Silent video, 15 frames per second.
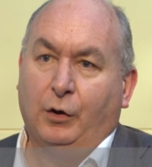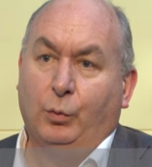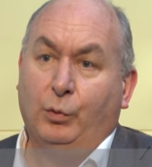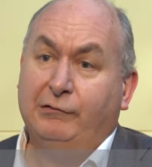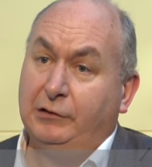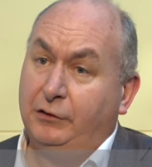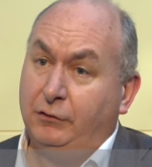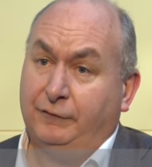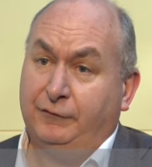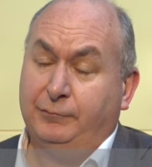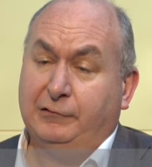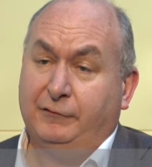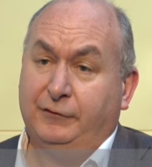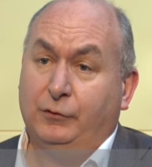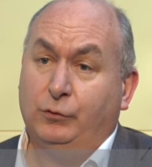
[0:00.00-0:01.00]
We're a
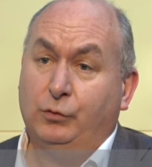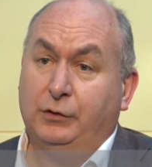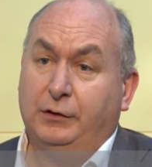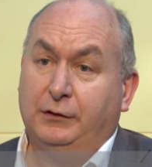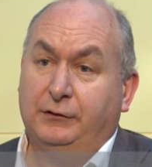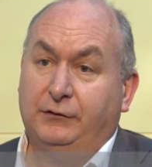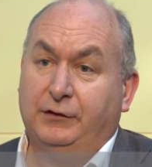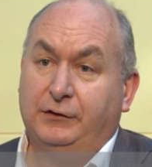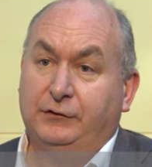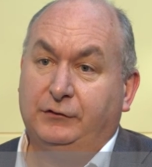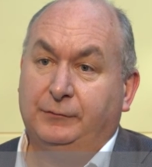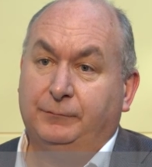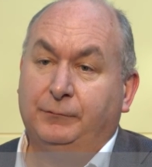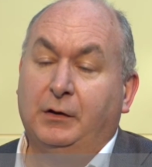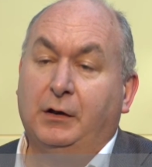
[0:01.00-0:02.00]
not-for-profit
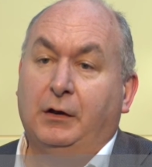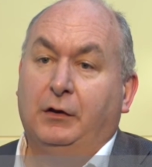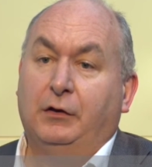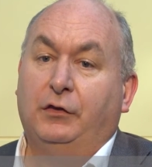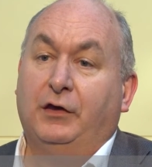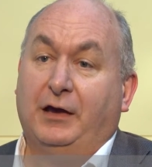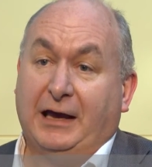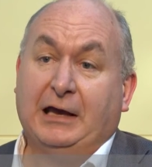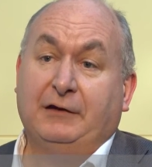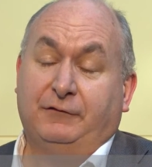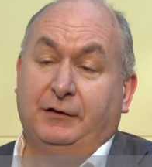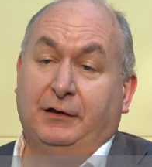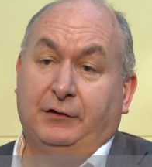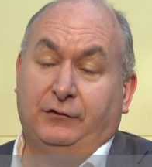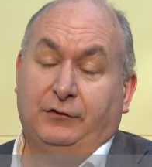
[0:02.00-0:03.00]
organisation that
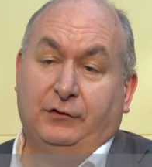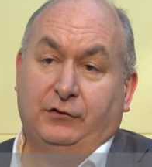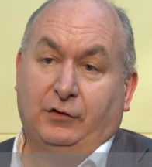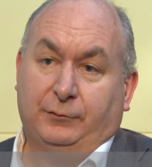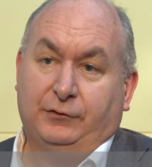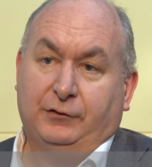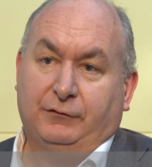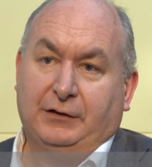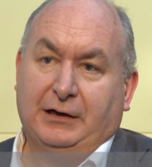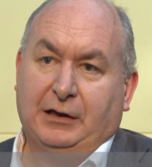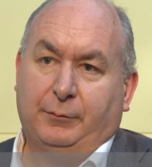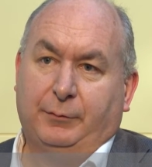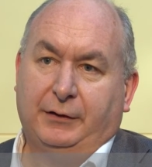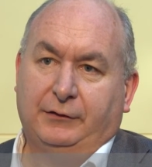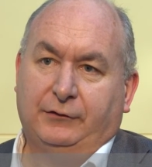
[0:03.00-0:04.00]
advocates the adoption of
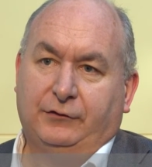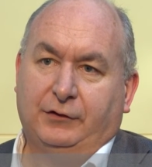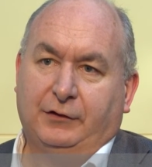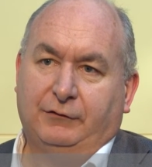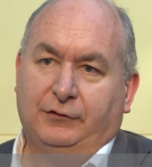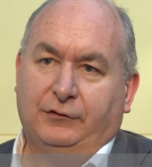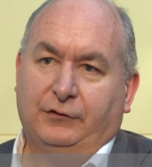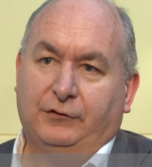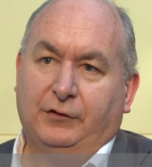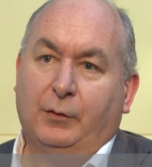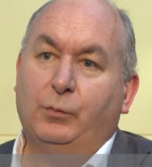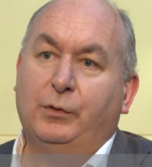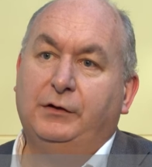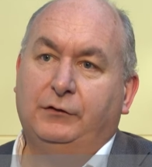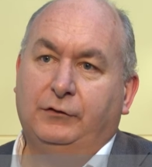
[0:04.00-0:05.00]
cloud-based services, and
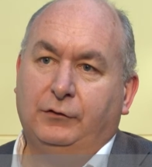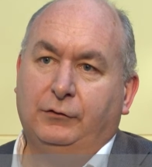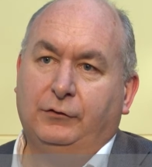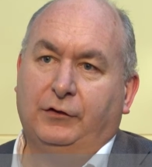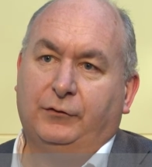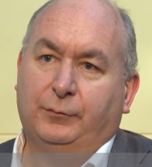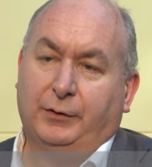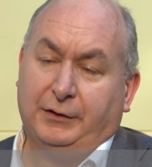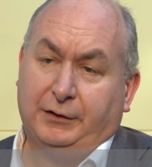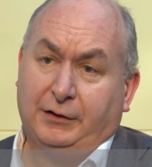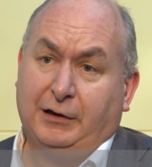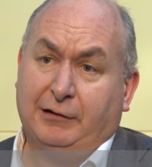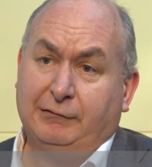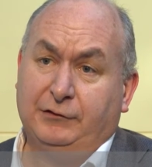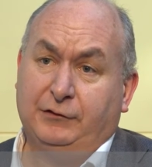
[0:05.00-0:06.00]
we do this by
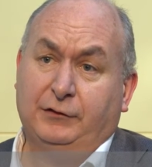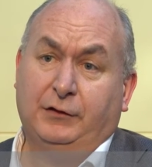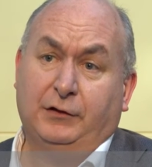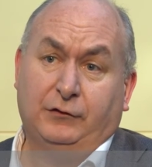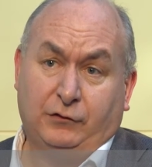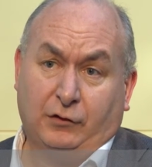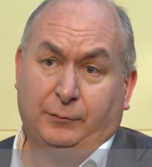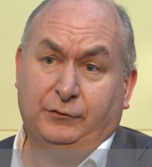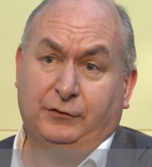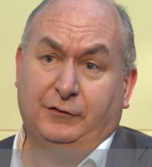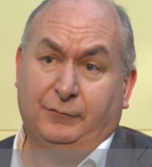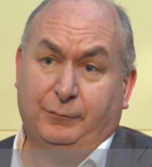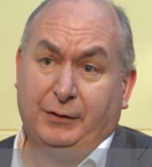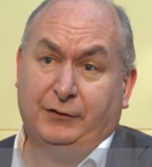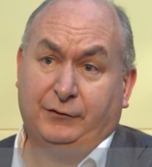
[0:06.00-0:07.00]
encouraging the adoption
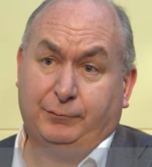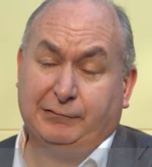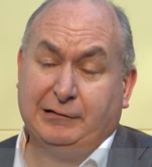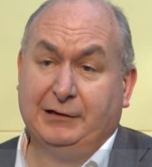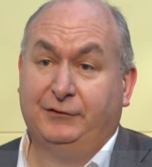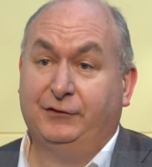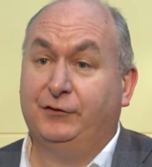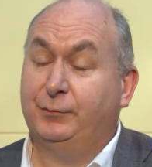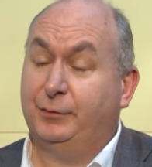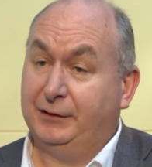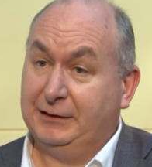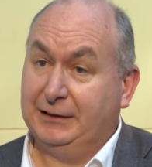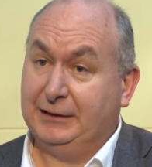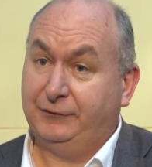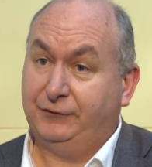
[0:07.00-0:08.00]
of best practice by
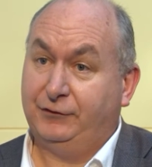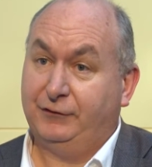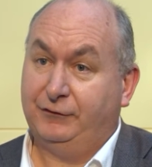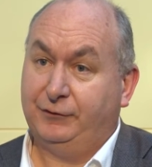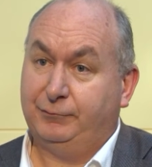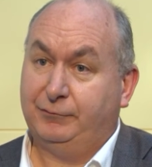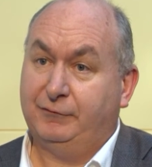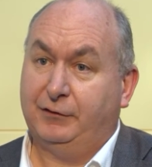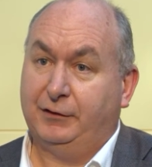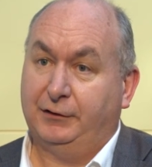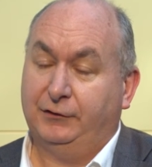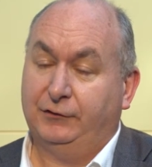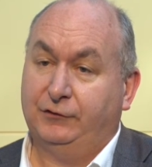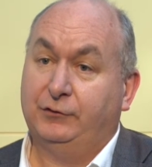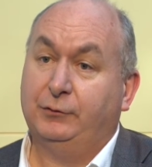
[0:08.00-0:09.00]
cloud service
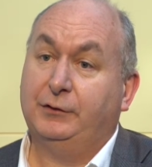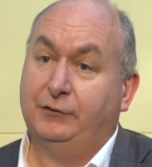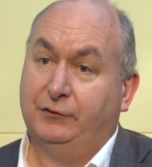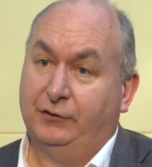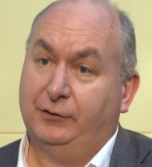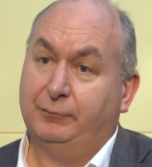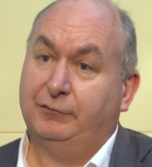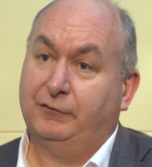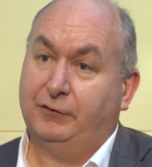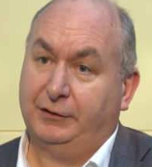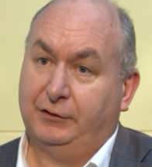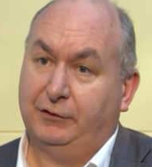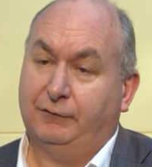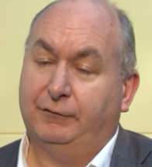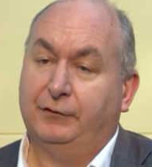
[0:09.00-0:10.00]
providers to in turn provide
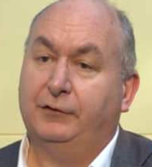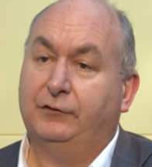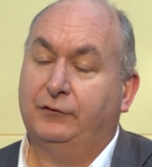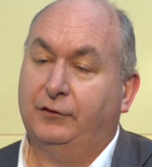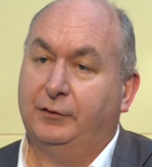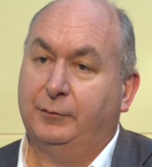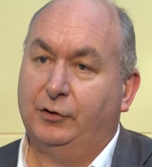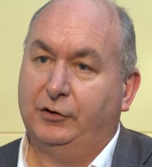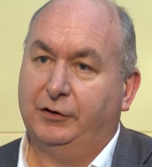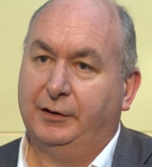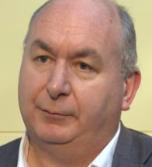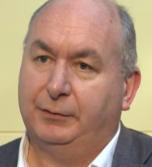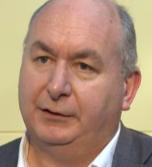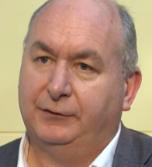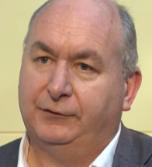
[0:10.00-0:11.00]
confidence to the
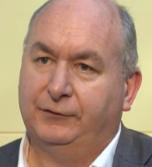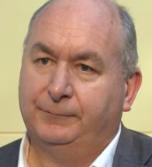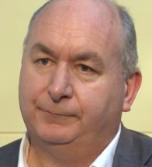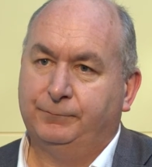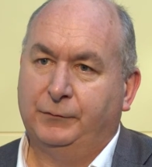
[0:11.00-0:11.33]
marketplace.